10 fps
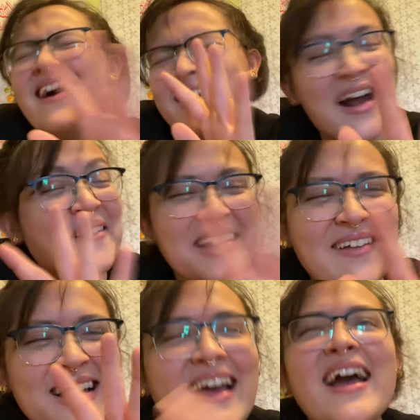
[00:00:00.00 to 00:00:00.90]
No, I'm
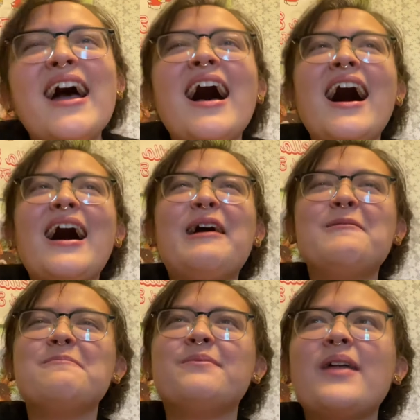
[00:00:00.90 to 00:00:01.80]

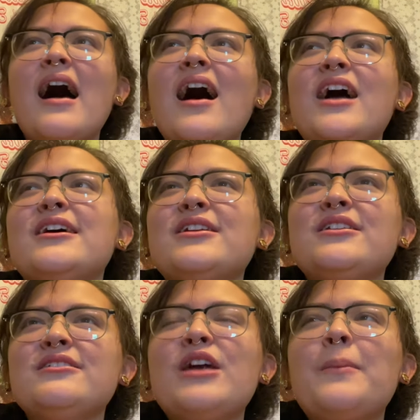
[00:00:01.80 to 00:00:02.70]
kidding.
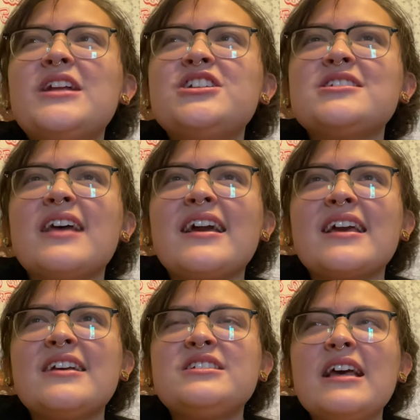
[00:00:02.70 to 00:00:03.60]
No, but it's just, like,
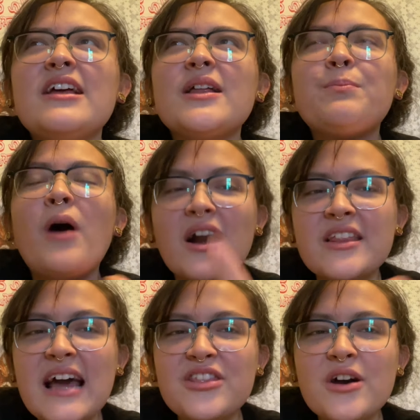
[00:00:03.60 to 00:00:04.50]
part of
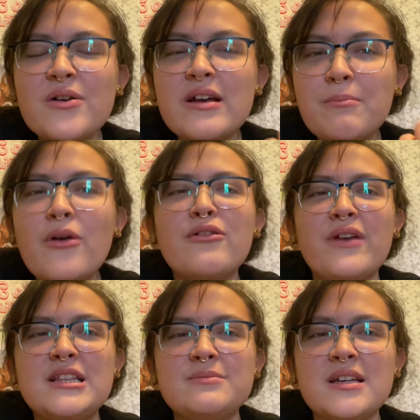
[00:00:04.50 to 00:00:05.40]
that, though, it
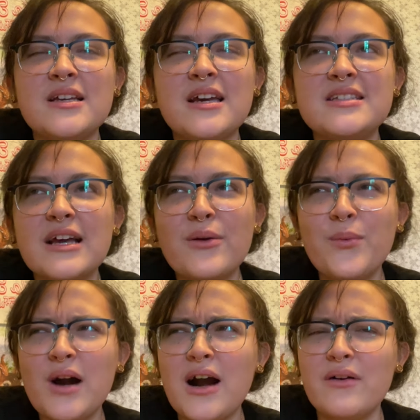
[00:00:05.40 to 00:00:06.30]
motivates me. It's like,
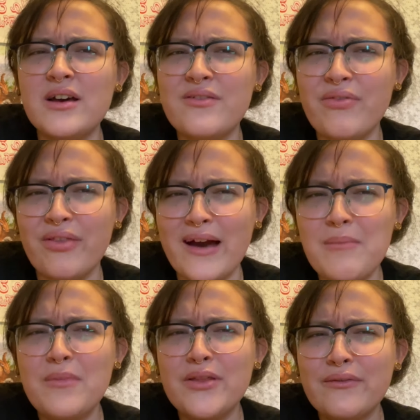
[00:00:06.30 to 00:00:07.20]
wow, if that
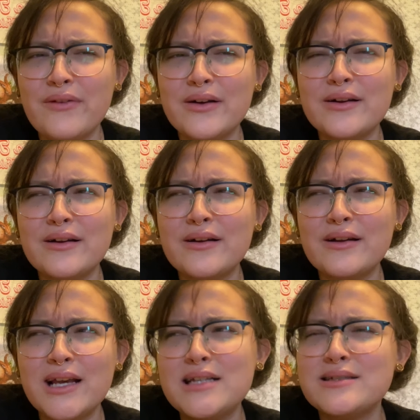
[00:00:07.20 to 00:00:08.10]
motherfucker
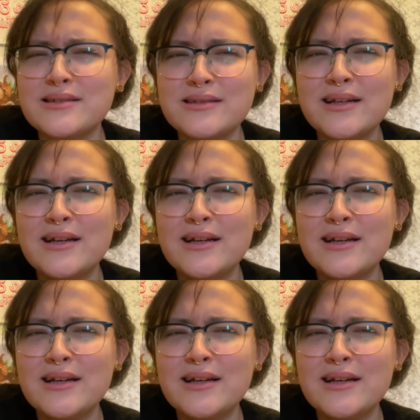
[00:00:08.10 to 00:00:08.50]
is